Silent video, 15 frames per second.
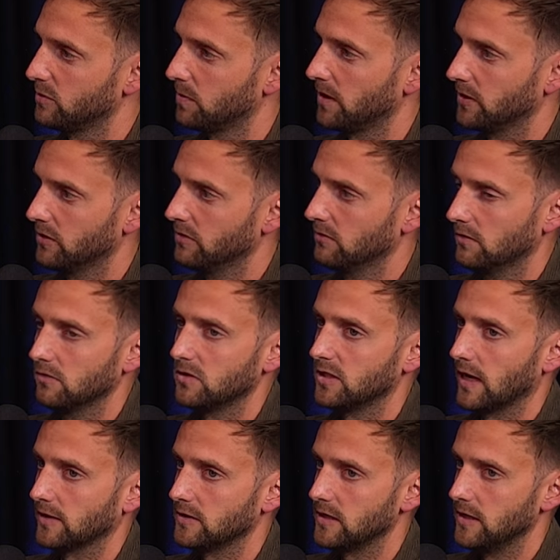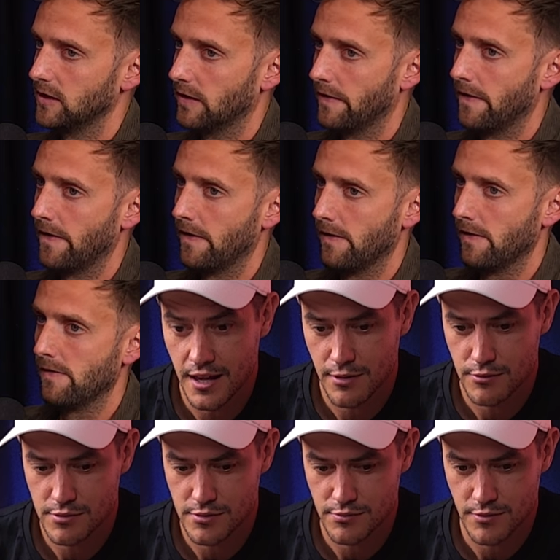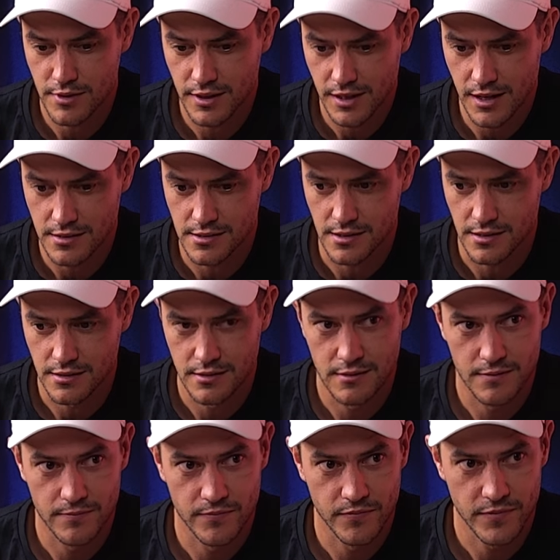he was pretty good. It's gutsy. Yeah, it was really gutsy. Yeah, good on him.